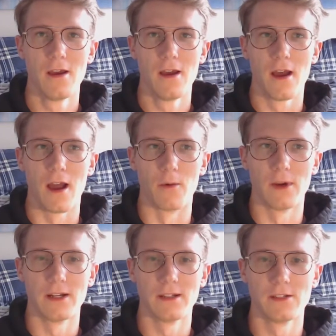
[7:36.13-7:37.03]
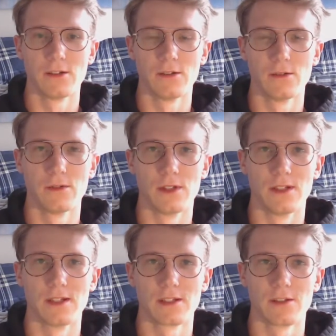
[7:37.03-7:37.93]
I went into the
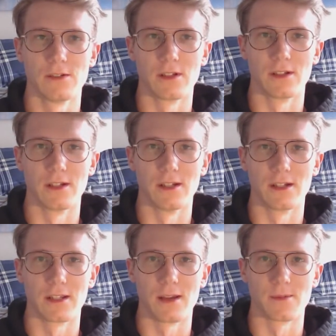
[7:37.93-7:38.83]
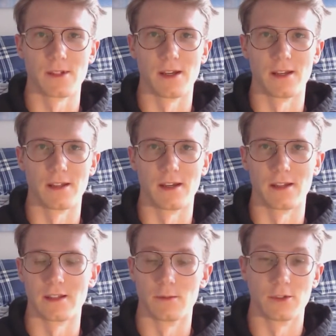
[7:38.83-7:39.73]
disk utility and it kept saying
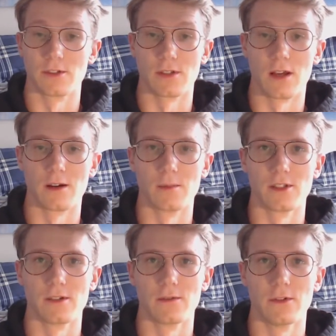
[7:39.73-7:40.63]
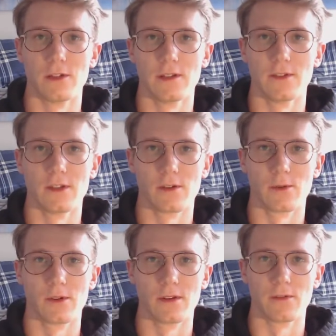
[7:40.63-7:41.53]
that it was just 100% full, even though there were
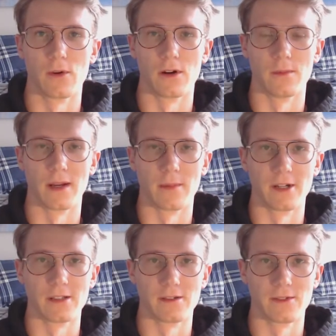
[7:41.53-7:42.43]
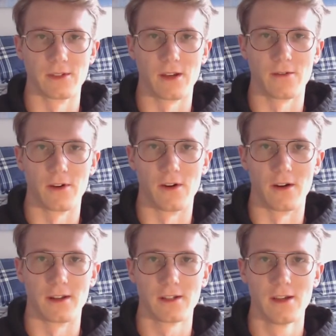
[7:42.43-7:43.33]
only 400 megabytes of stuff
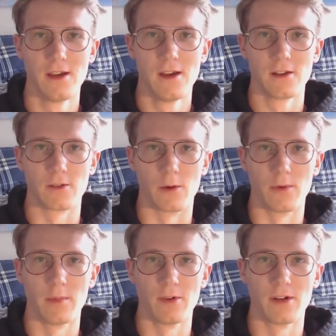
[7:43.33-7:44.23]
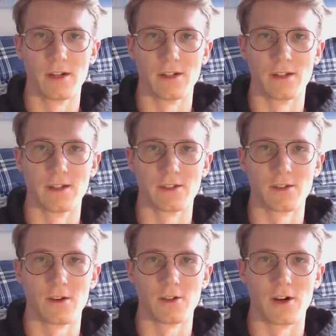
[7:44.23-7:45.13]
on it. So I rebooted into the
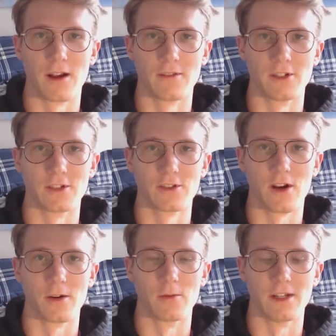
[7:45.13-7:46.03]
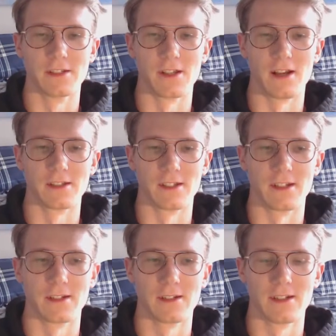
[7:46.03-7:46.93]
install drive and just tried resizing
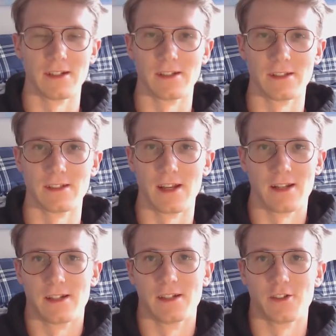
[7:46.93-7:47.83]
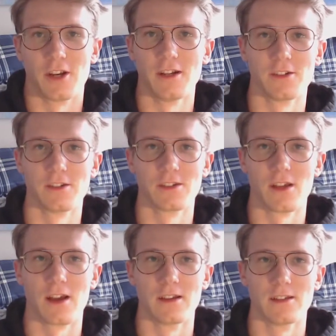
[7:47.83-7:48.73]
it. It said it didn't change the
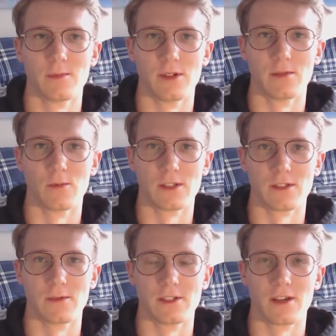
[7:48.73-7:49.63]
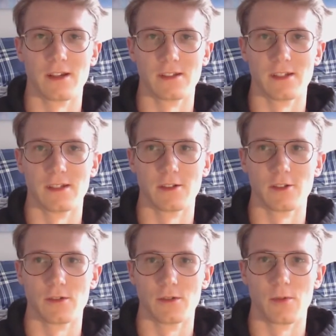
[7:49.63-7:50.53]
size, but once I resized it, it
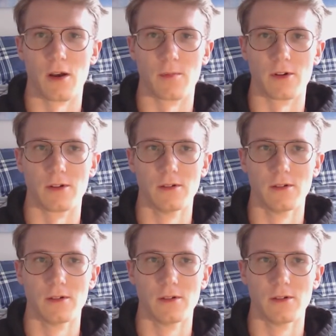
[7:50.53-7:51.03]
showed the proper